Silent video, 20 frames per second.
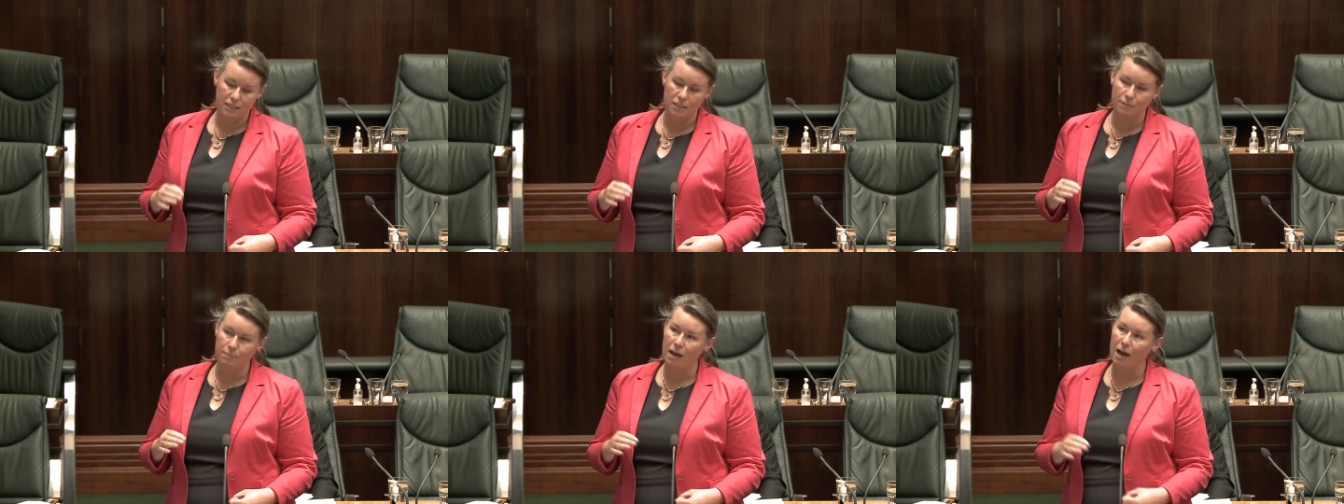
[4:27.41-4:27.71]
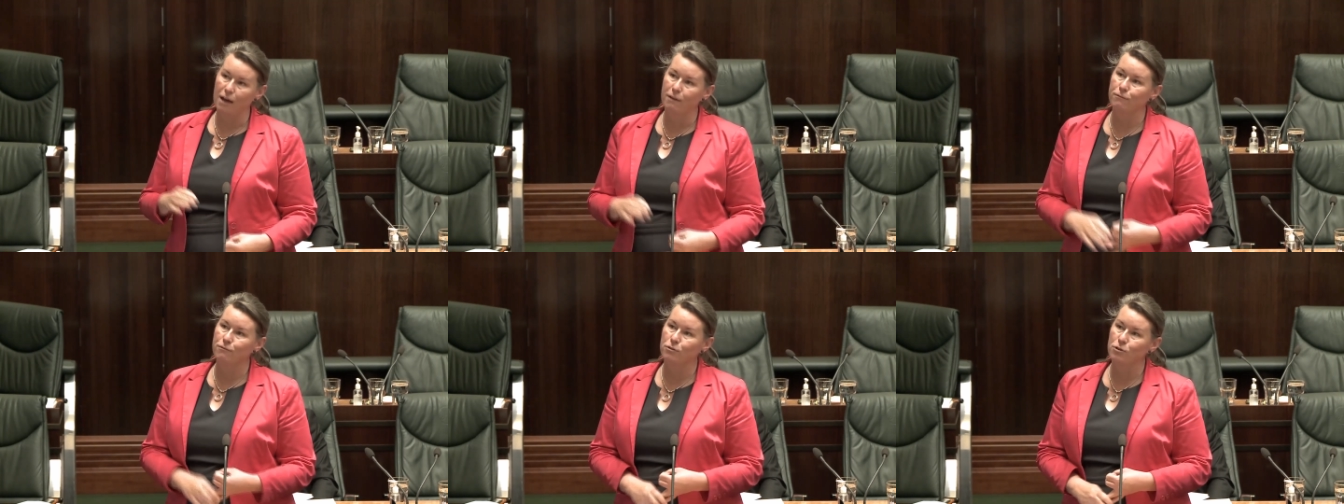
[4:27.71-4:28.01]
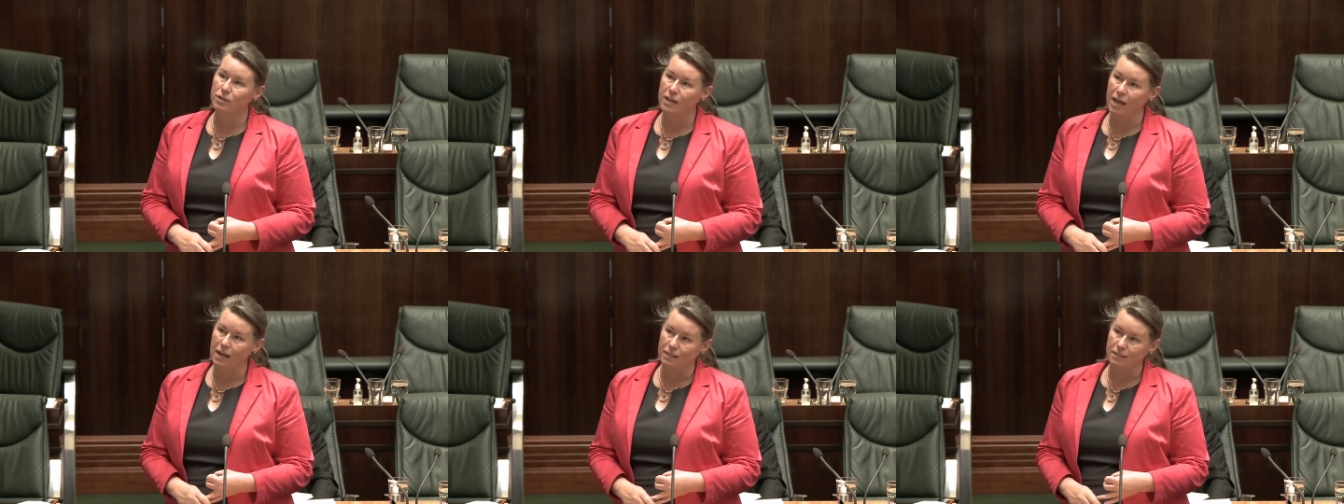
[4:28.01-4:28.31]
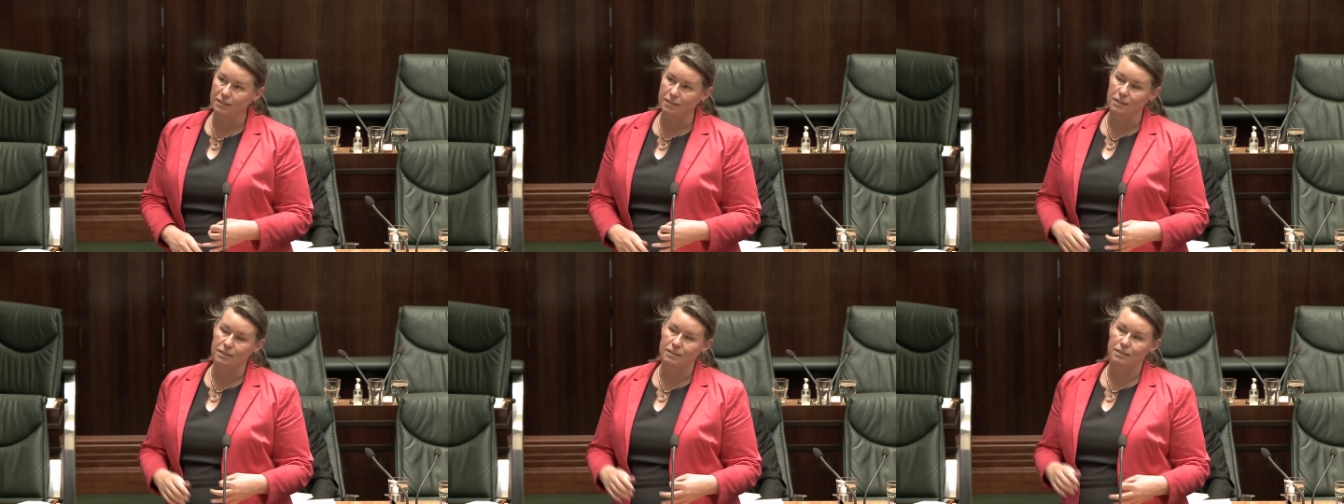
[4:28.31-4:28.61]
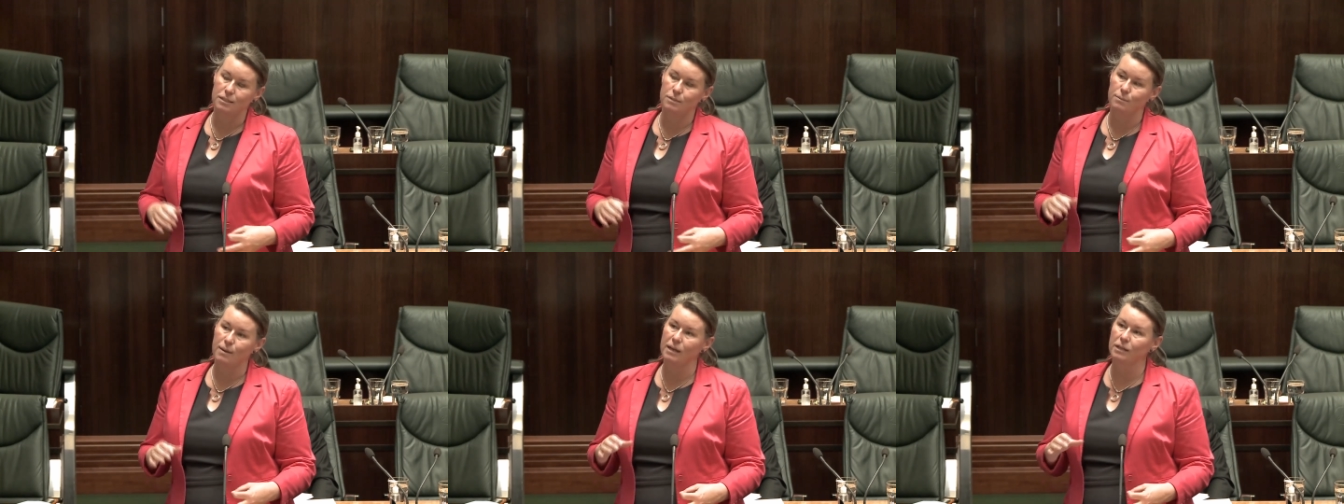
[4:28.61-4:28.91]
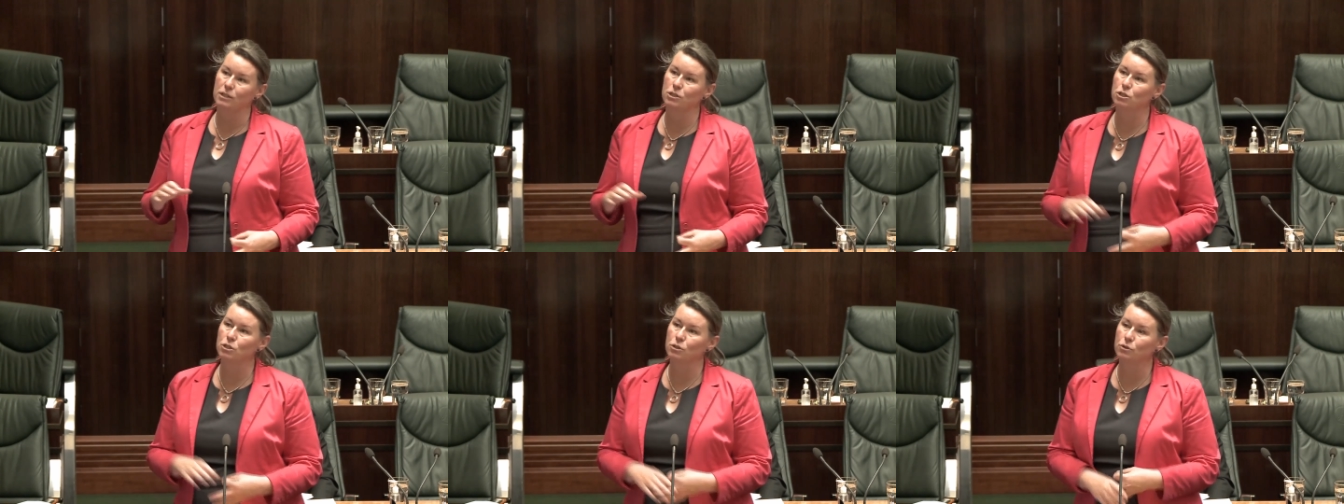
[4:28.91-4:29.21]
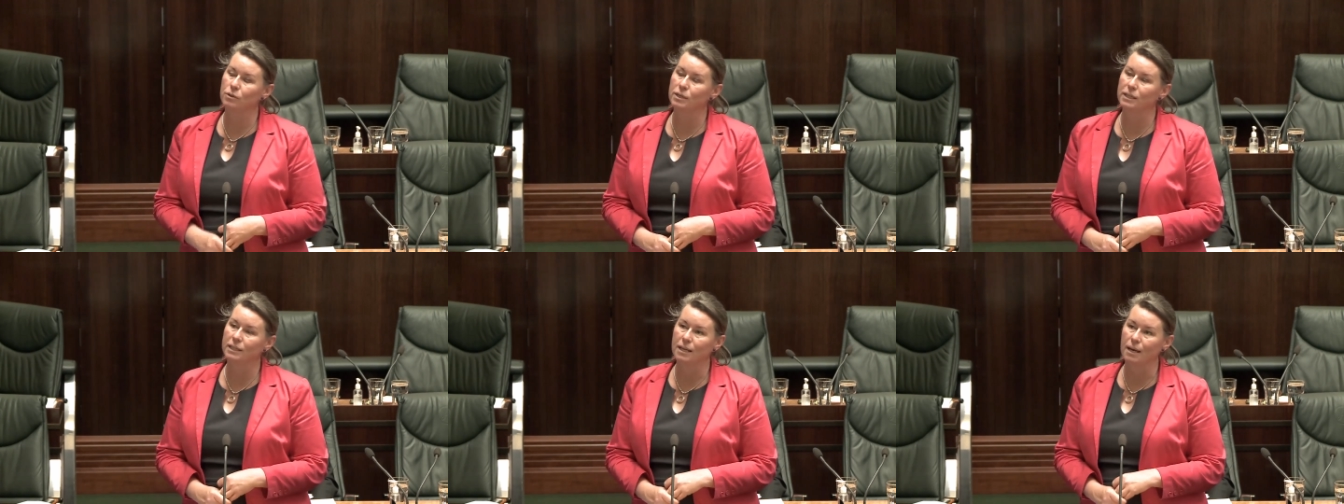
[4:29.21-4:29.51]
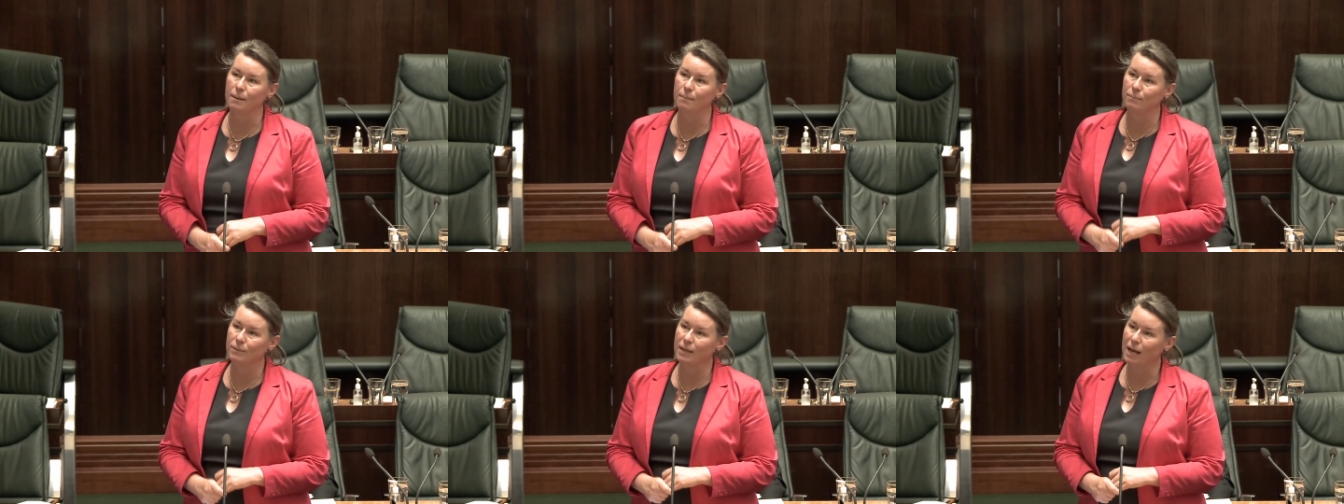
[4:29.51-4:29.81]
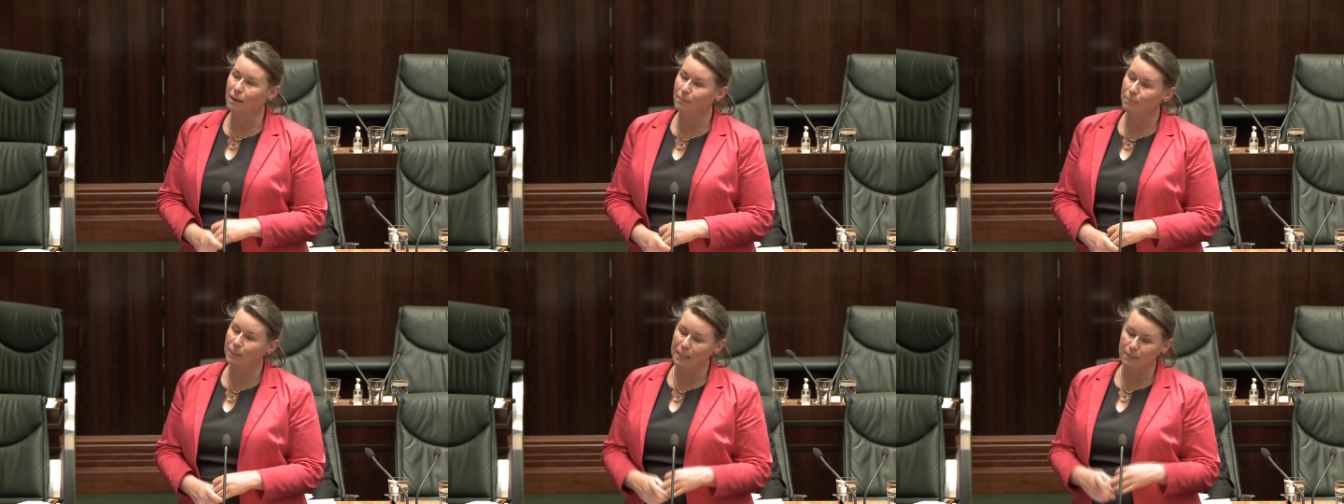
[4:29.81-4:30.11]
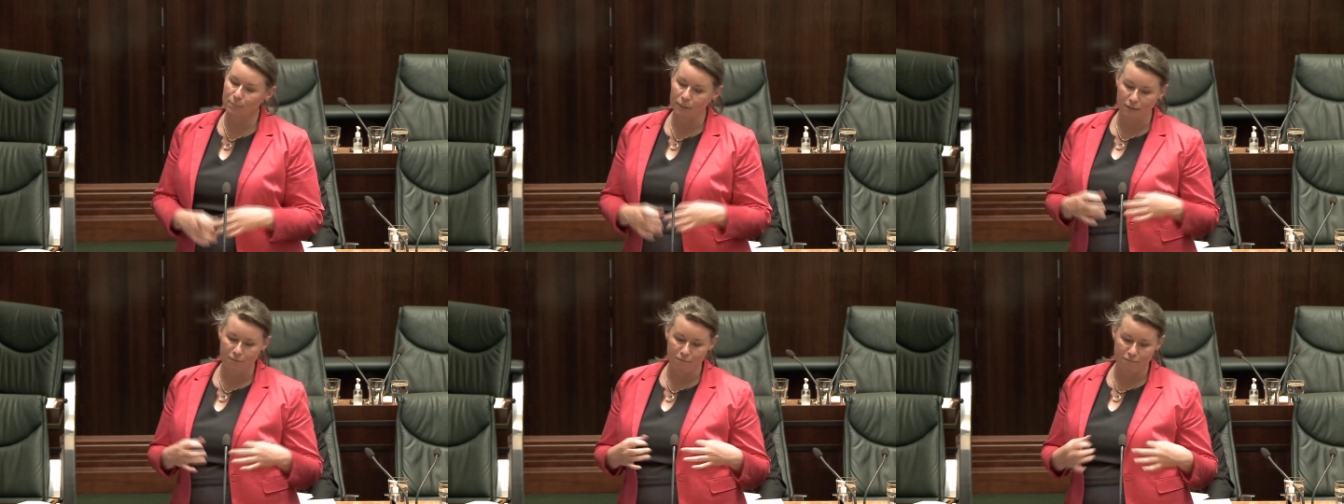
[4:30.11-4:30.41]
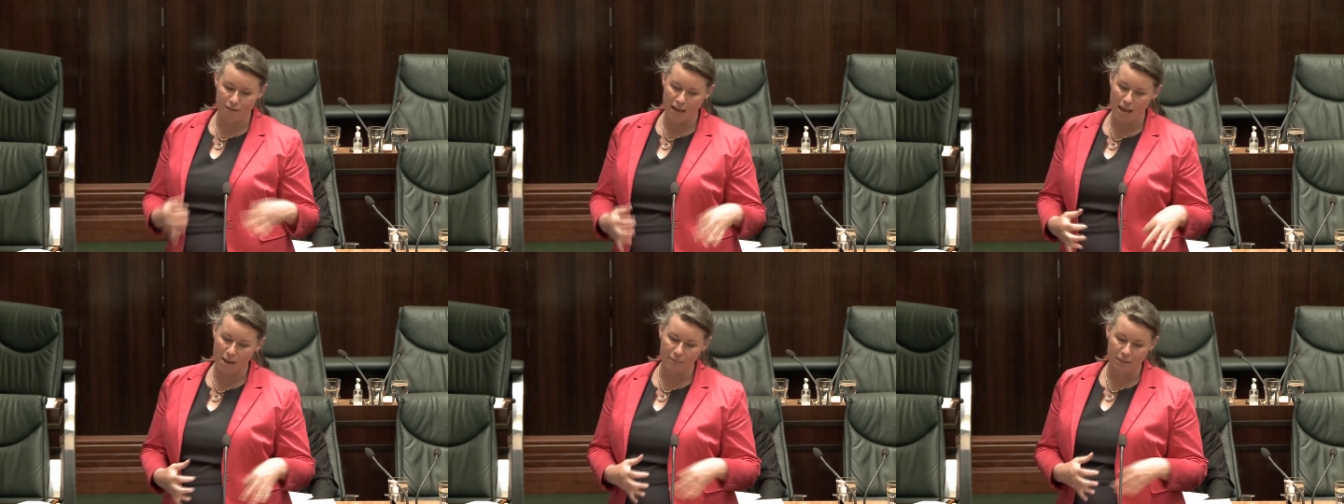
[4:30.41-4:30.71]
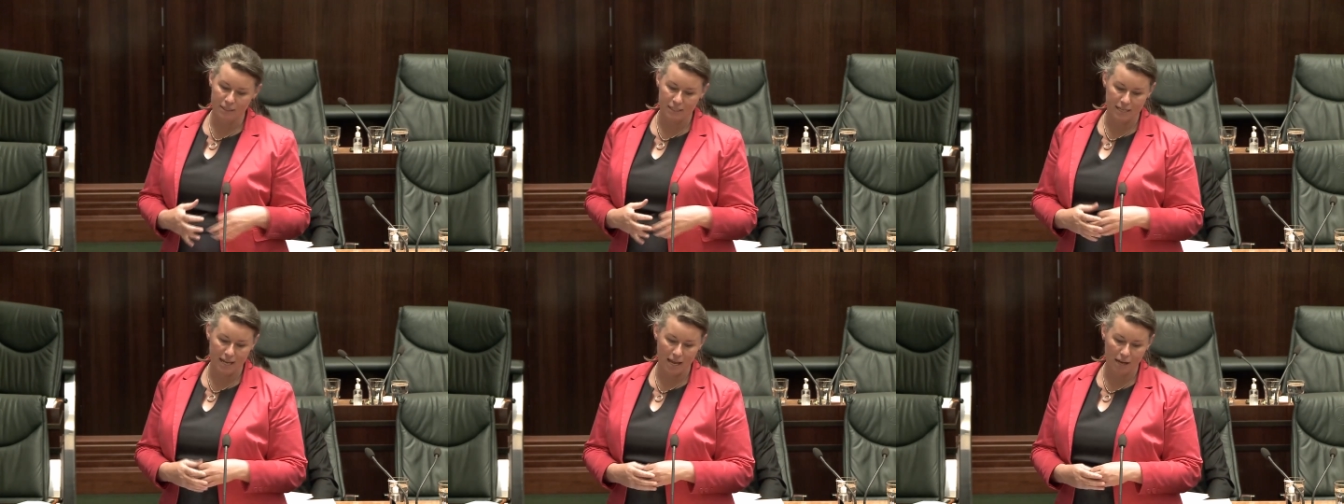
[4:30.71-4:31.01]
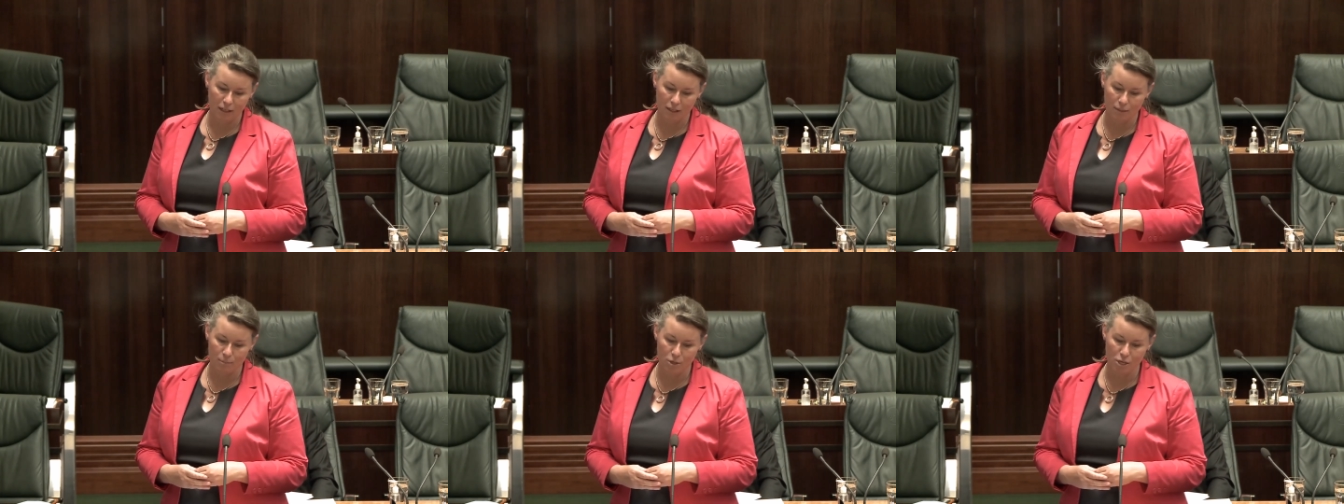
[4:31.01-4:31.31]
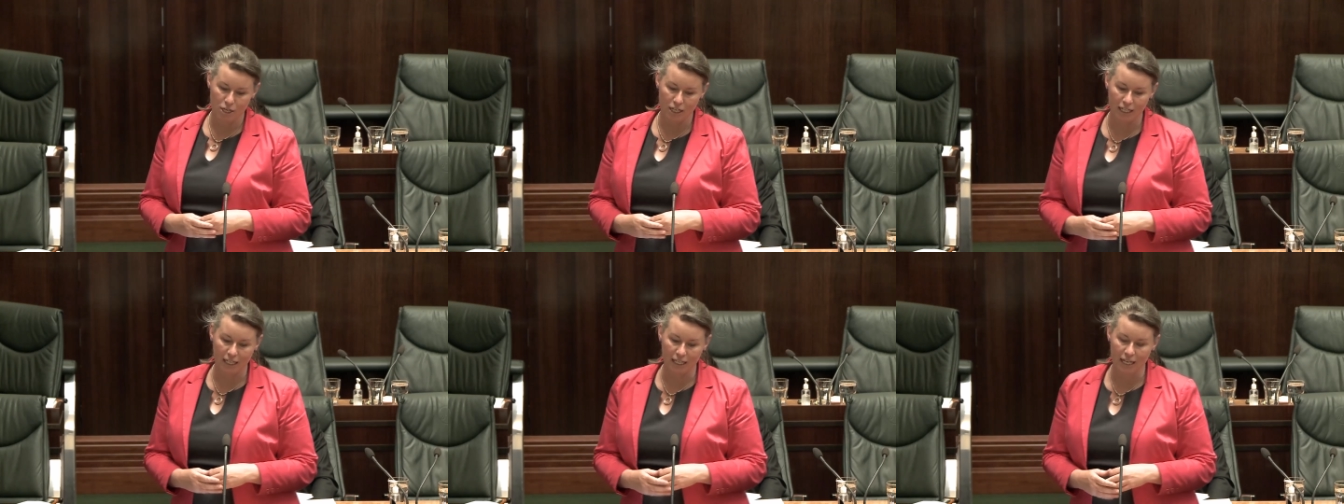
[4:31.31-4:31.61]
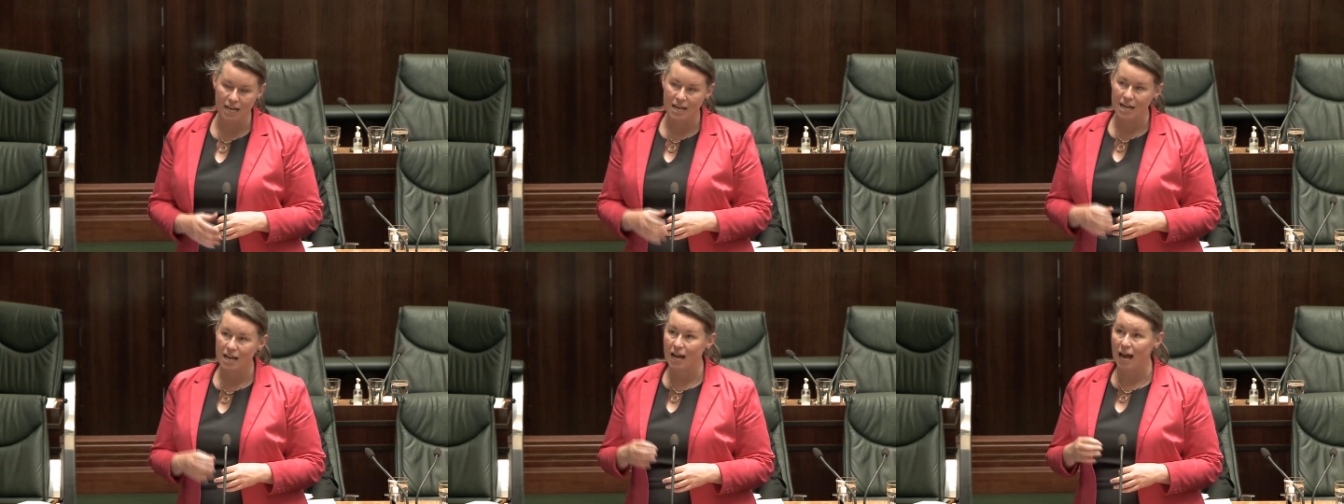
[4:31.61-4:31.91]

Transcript: it's about food access, it's about ensuring that young people and families in our community